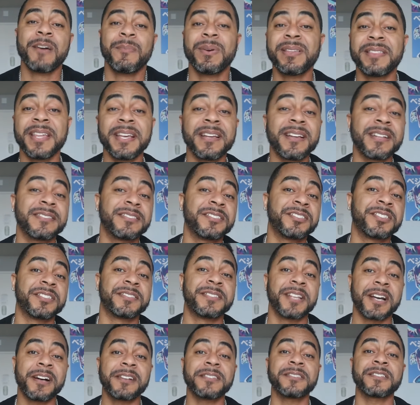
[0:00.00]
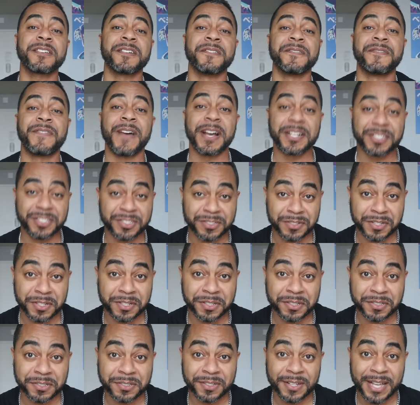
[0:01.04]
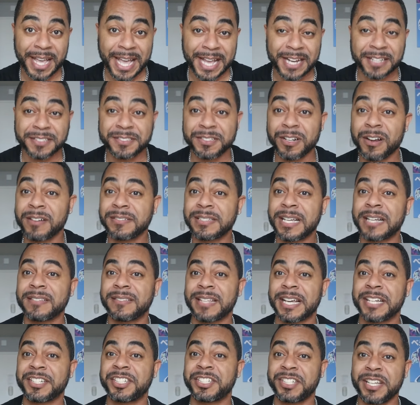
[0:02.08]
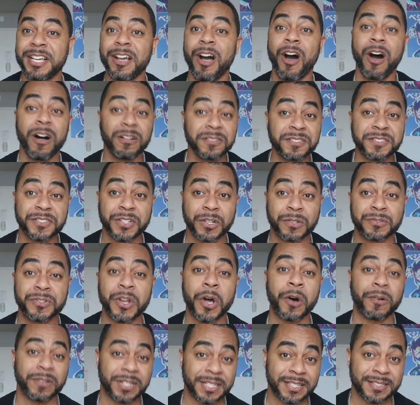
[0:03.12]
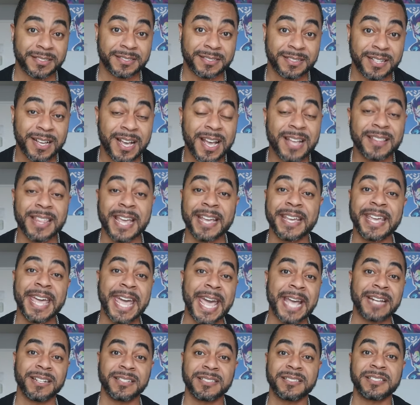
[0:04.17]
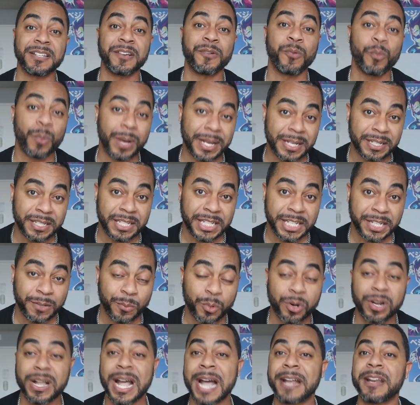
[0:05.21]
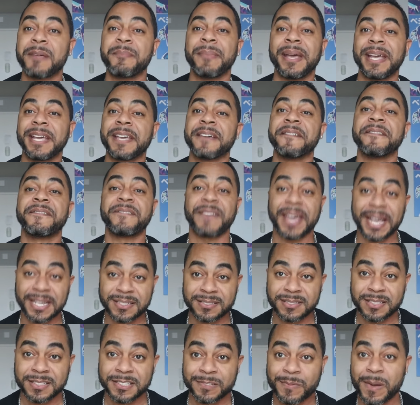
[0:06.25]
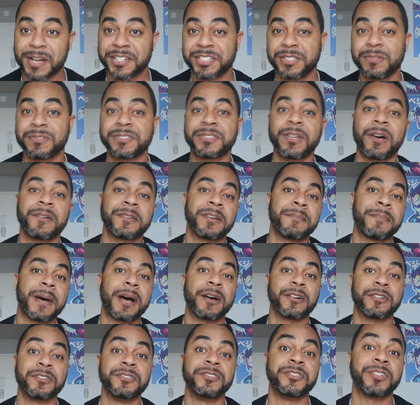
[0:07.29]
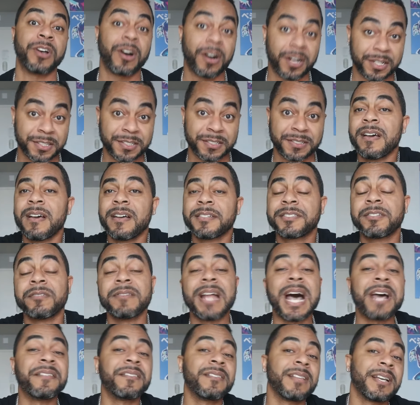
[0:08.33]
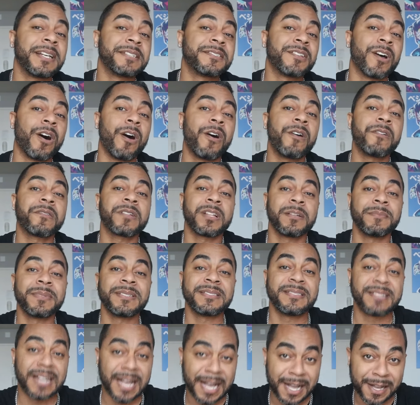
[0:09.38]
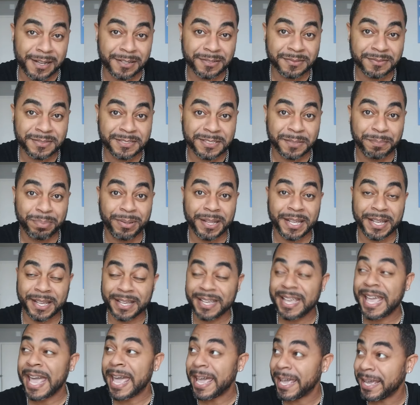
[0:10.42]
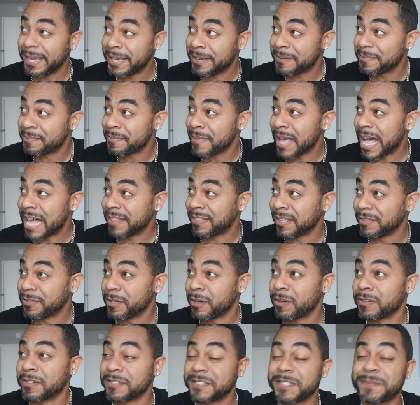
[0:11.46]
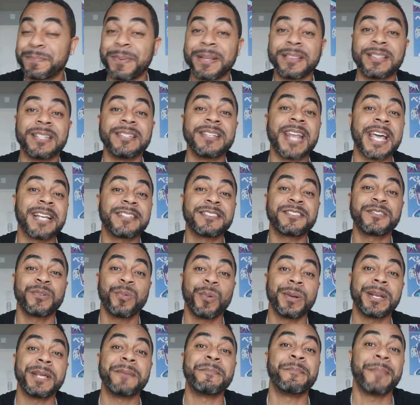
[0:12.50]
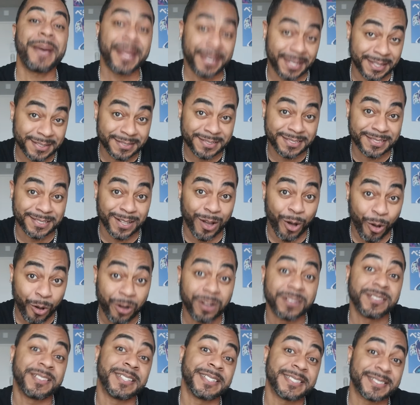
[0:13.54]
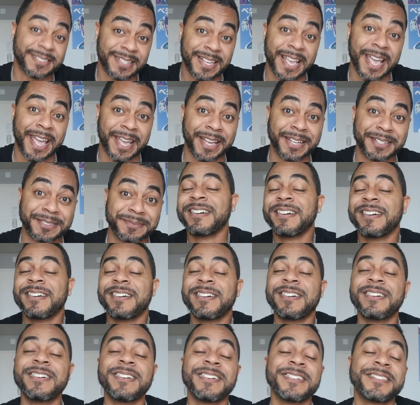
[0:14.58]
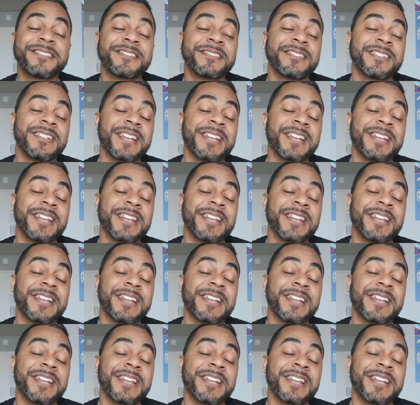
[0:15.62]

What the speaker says: We then cut to Giselle's confessional, and it turns out that she also noticed that Candace and Wendy were kind of making faces while she was talking about her daughter. So now the ladies are all coming down to play a game. I think they're going to spend the next 20 minutes on this game. So the